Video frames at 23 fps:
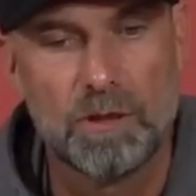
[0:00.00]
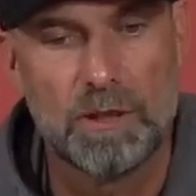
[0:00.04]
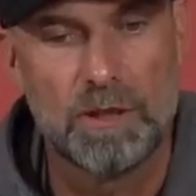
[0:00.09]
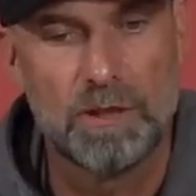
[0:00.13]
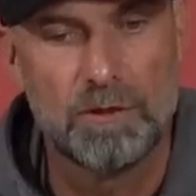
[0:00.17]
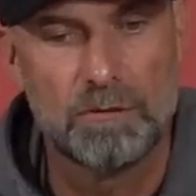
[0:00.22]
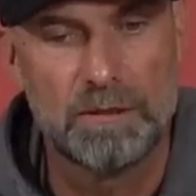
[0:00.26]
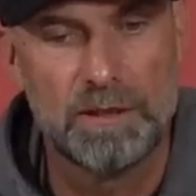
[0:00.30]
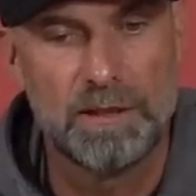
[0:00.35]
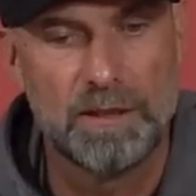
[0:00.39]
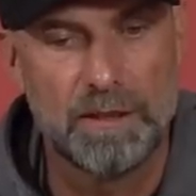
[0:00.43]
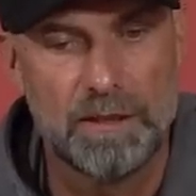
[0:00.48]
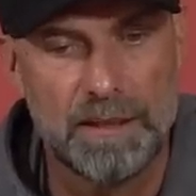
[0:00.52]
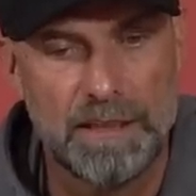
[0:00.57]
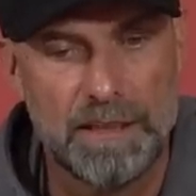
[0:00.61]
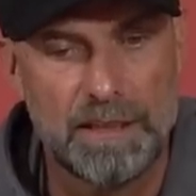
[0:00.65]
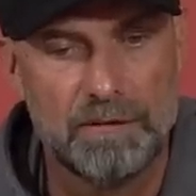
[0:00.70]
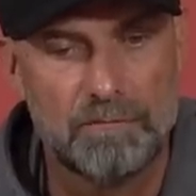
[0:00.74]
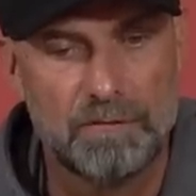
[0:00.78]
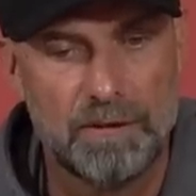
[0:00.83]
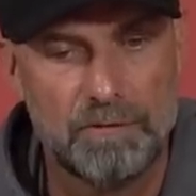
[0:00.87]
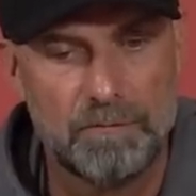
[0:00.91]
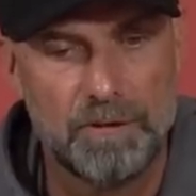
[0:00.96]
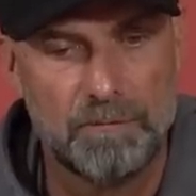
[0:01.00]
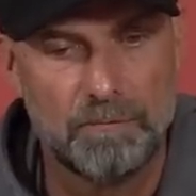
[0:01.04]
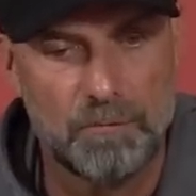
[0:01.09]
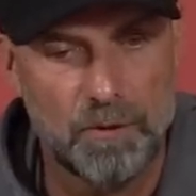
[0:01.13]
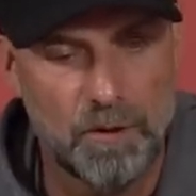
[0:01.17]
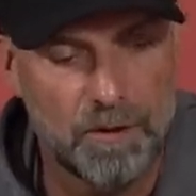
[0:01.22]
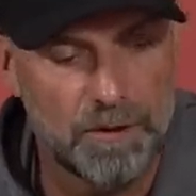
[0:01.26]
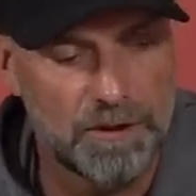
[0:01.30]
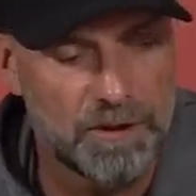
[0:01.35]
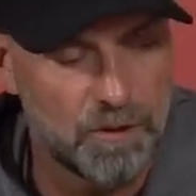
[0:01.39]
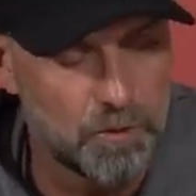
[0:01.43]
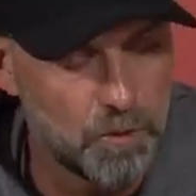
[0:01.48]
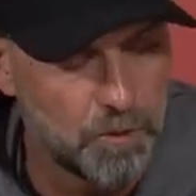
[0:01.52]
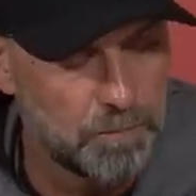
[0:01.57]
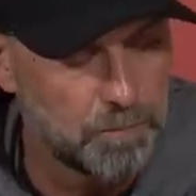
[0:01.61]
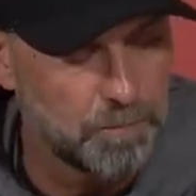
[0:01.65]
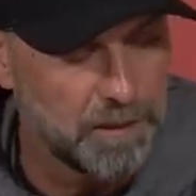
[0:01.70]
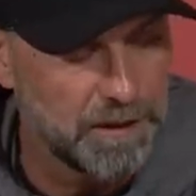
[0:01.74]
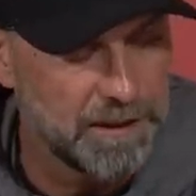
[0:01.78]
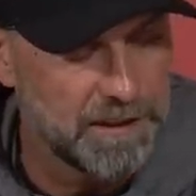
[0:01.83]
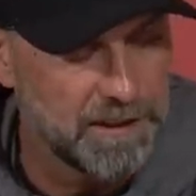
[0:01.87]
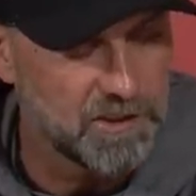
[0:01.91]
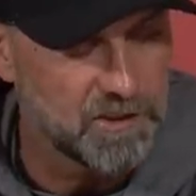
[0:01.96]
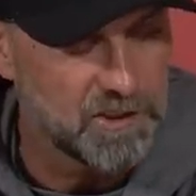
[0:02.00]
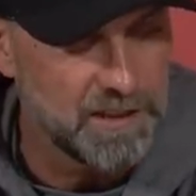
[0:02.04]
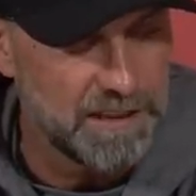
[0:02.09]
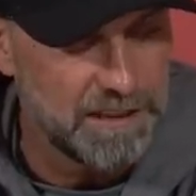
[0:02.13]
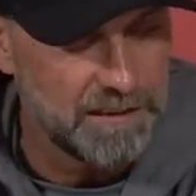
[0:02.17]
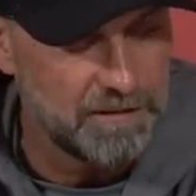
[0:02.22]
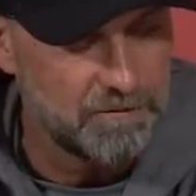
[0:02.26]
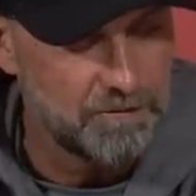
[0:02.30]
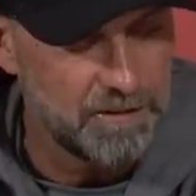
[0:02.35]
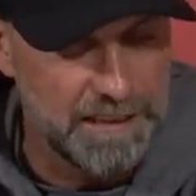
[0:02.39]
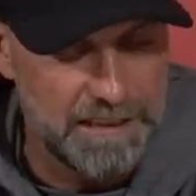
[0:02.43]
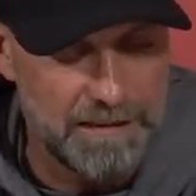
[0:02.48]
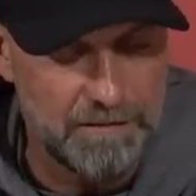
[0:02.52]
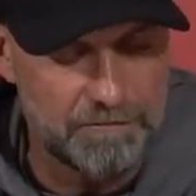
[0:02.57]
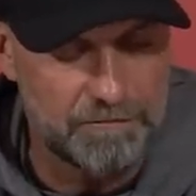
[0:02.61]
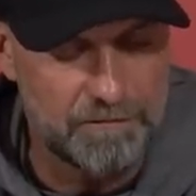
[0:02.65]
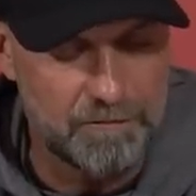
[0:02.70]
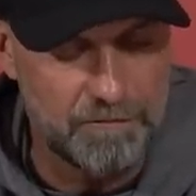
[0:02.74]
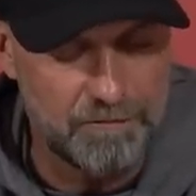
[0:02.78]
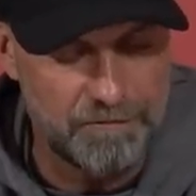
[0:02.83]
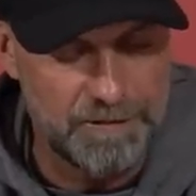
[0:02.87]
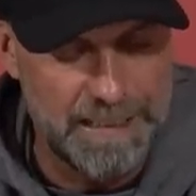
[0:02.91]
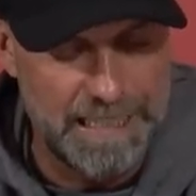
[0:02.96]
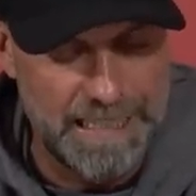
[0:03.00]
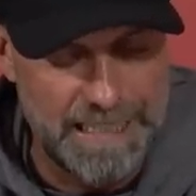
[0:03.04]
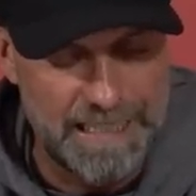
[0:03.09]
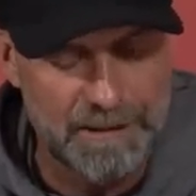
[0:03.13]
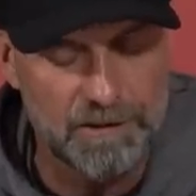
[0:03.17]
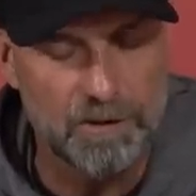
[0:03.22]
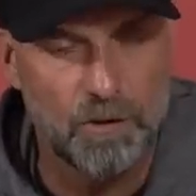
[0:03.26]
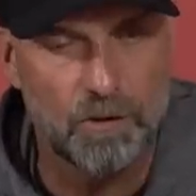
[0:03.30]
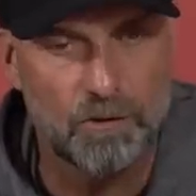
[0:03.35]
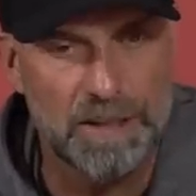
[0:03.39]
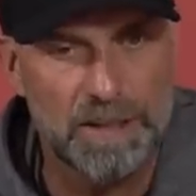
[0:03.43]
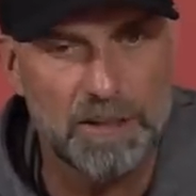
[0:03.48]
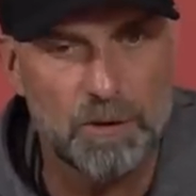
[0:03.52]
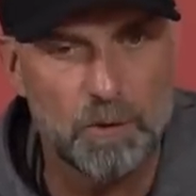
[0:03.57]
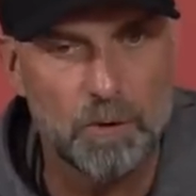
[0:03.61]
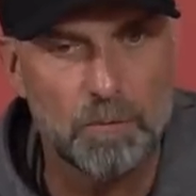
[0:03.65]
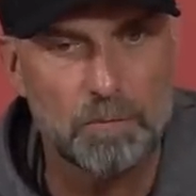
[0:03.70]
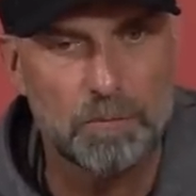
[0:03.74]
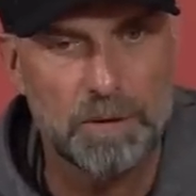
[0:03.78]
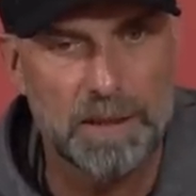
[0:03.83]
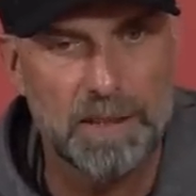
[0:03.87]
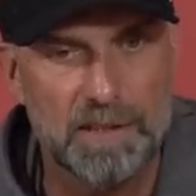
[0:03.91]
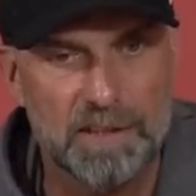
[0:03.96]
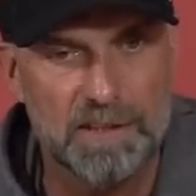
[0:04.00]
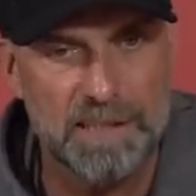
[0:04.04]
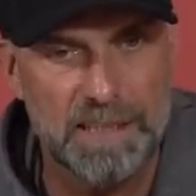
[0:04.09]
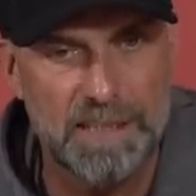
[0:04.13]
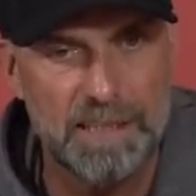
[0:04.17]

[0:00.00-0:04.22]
I really think we brought in good players, and we had already good players